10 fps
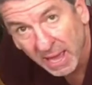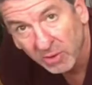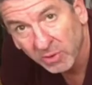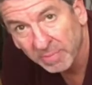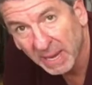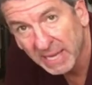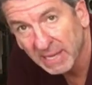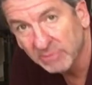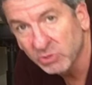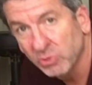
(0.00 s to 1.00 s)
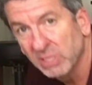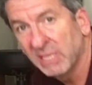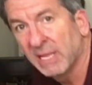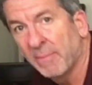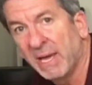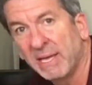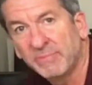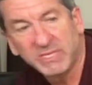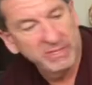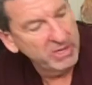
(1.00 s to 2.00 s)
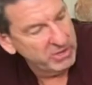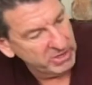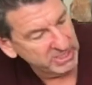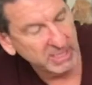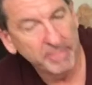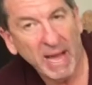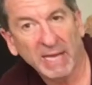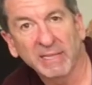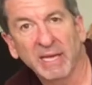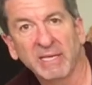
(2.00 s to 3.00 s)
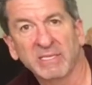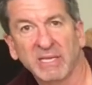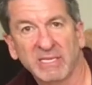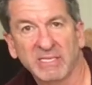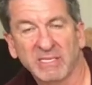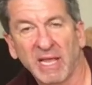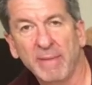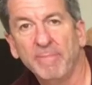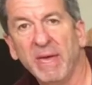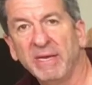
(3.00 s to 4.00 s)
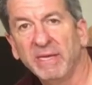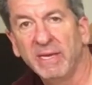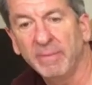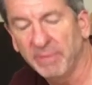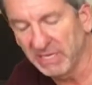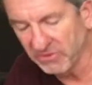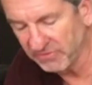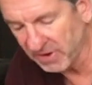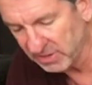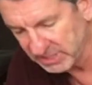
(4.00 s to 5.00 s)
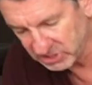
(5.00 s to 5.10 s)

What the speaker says: with my hips. Really let my hips in there. Notice the back leg has a slight bend in it, but it's fairly